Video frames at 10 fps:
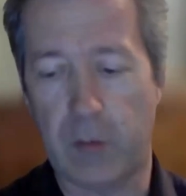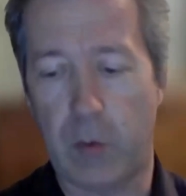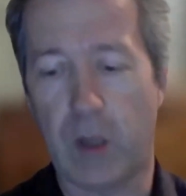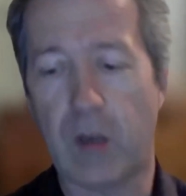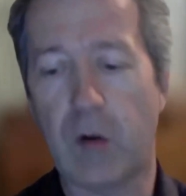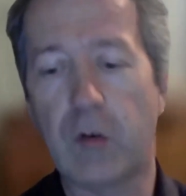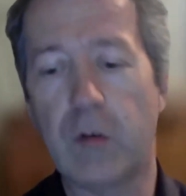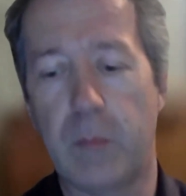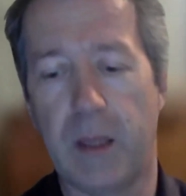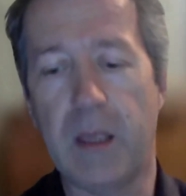why it
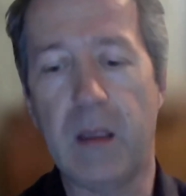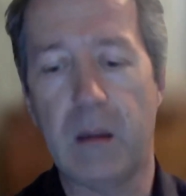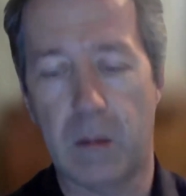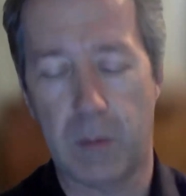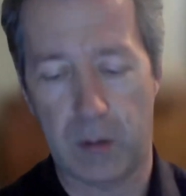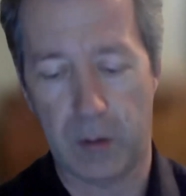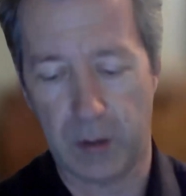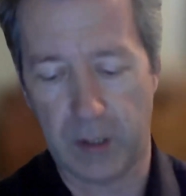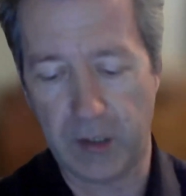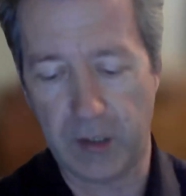couldn't be. I mean, I'm not
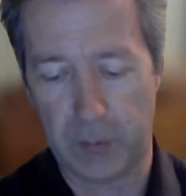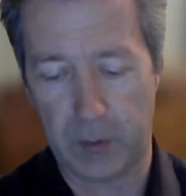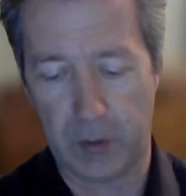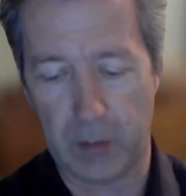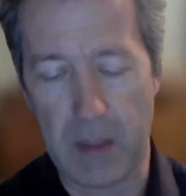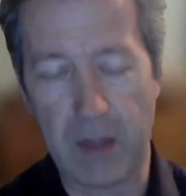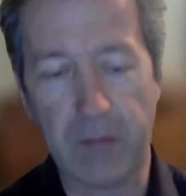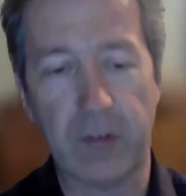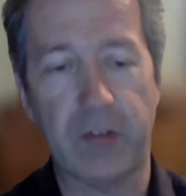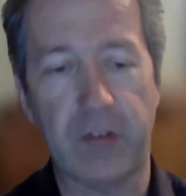an expert on the
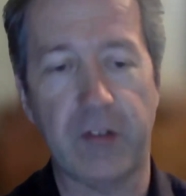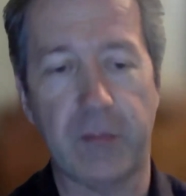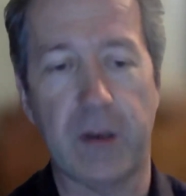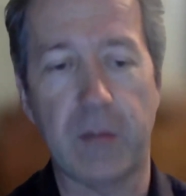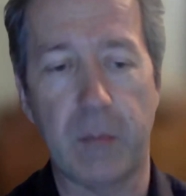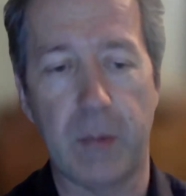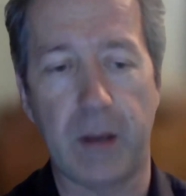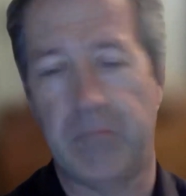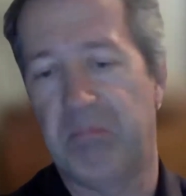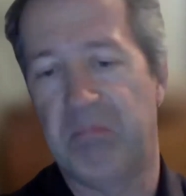maths assessment,
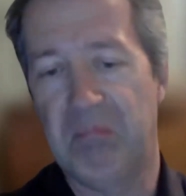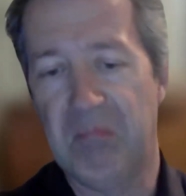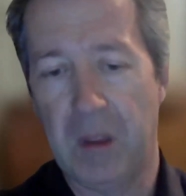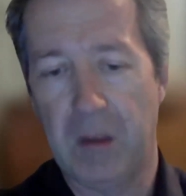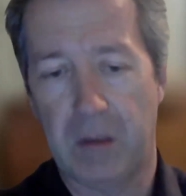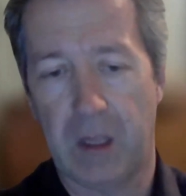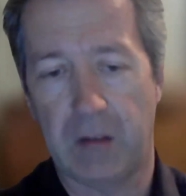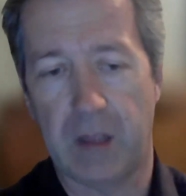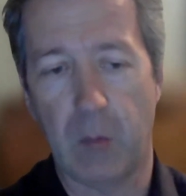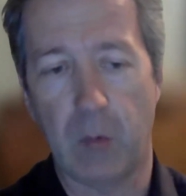but
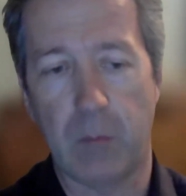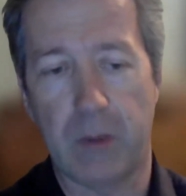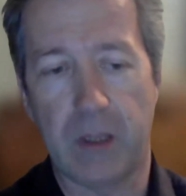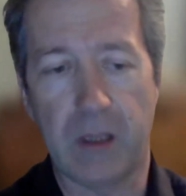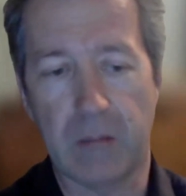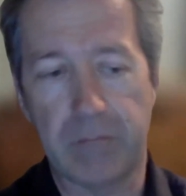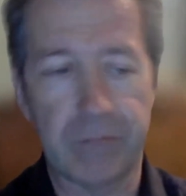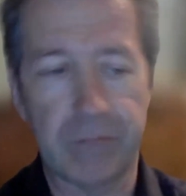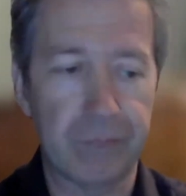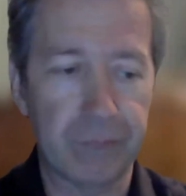that would be
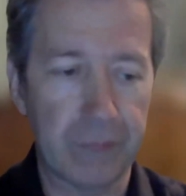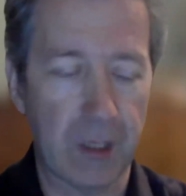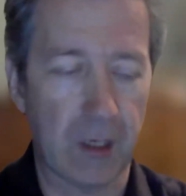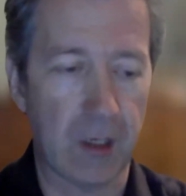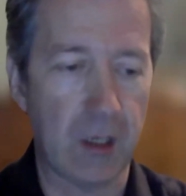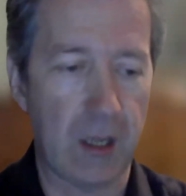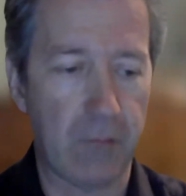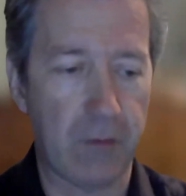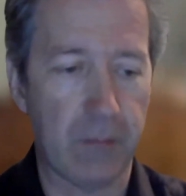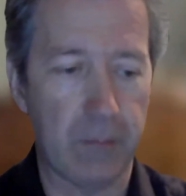you'd have
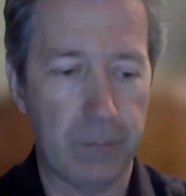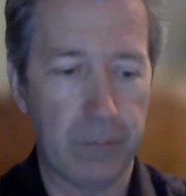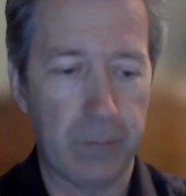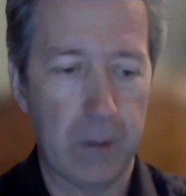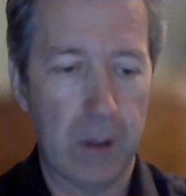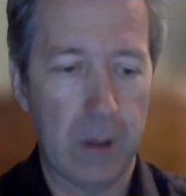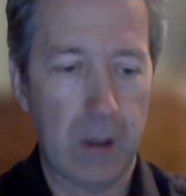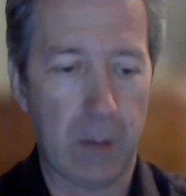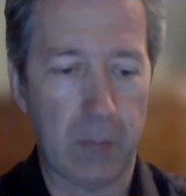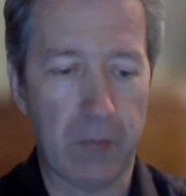to,
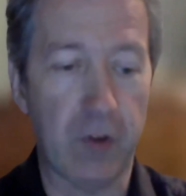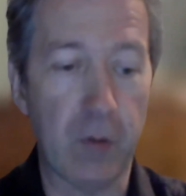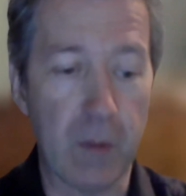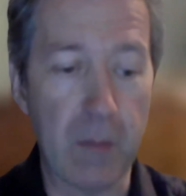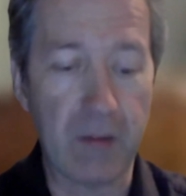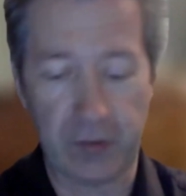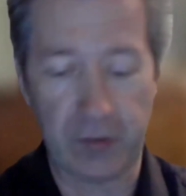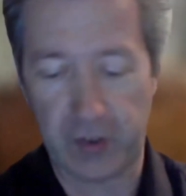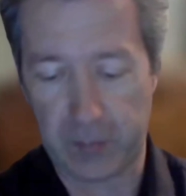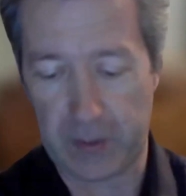I presume the maths
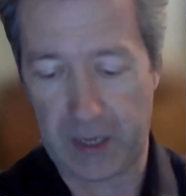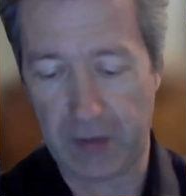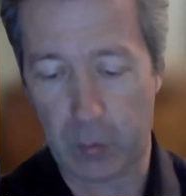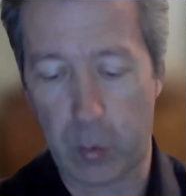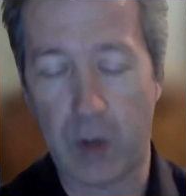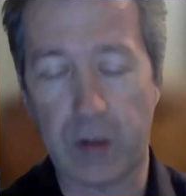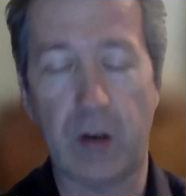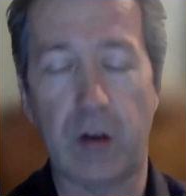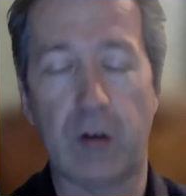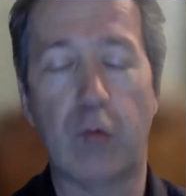assessment has quite a
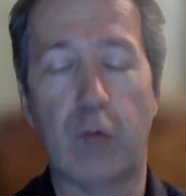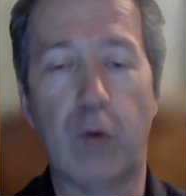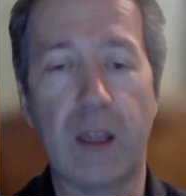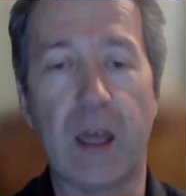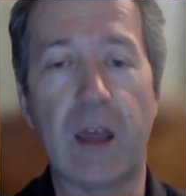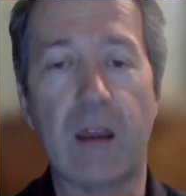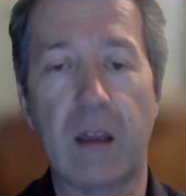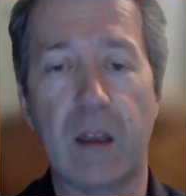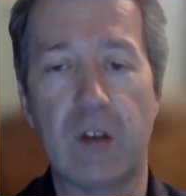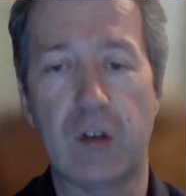lot of rigor
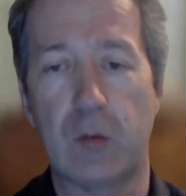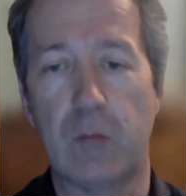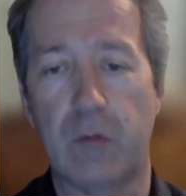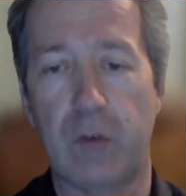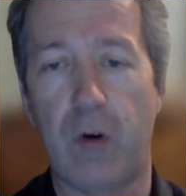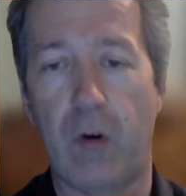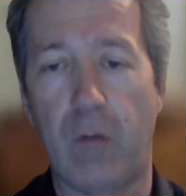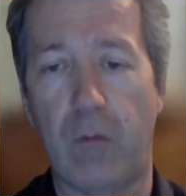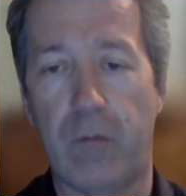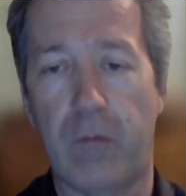in terms
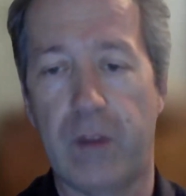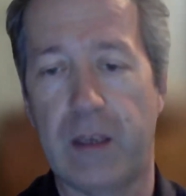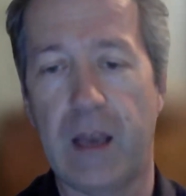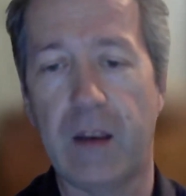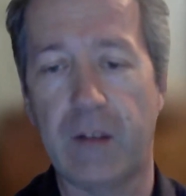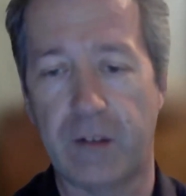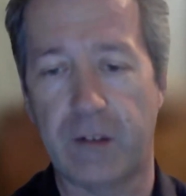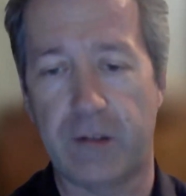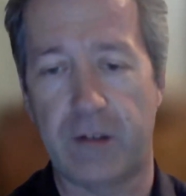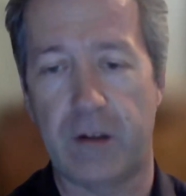of the
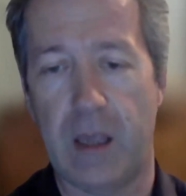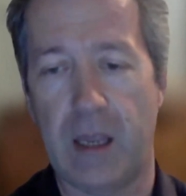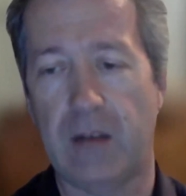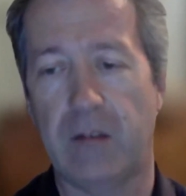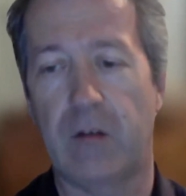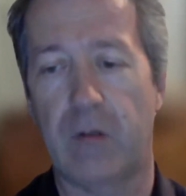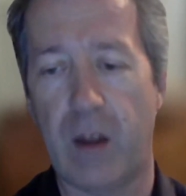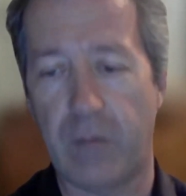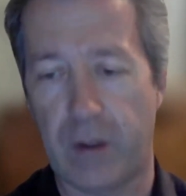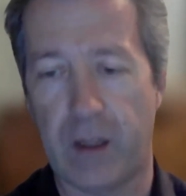analysis and the
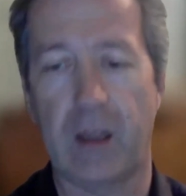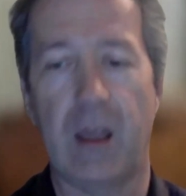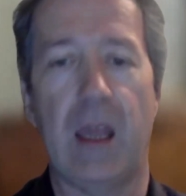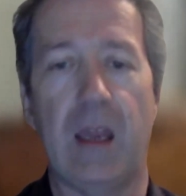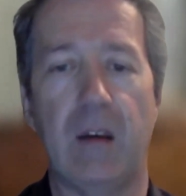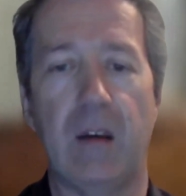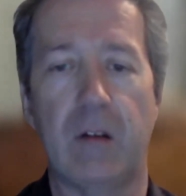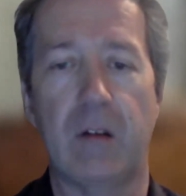graphing and